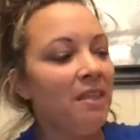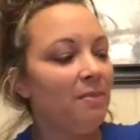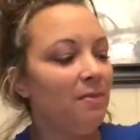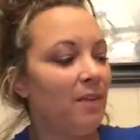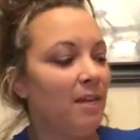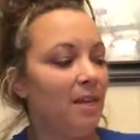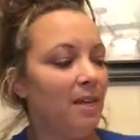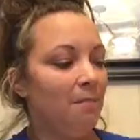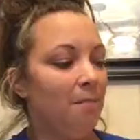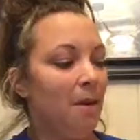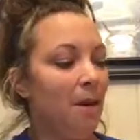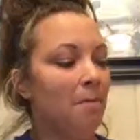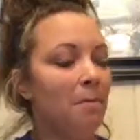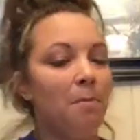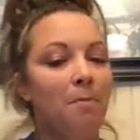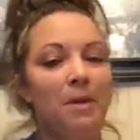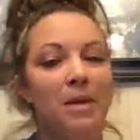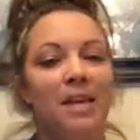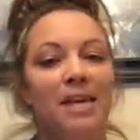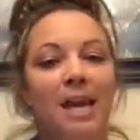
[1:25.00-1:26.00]
the
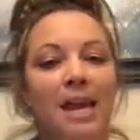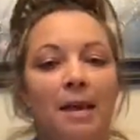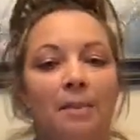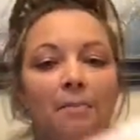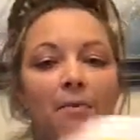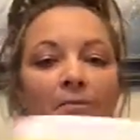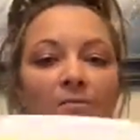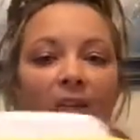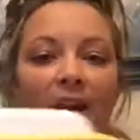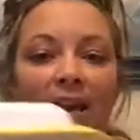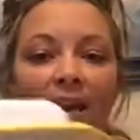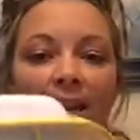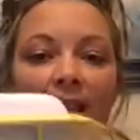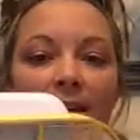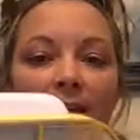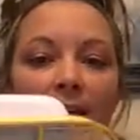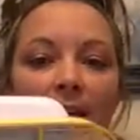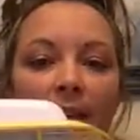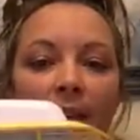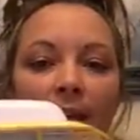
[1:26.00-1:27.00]
Peppa Pig camper
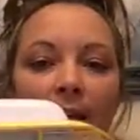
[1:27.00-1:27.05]
van,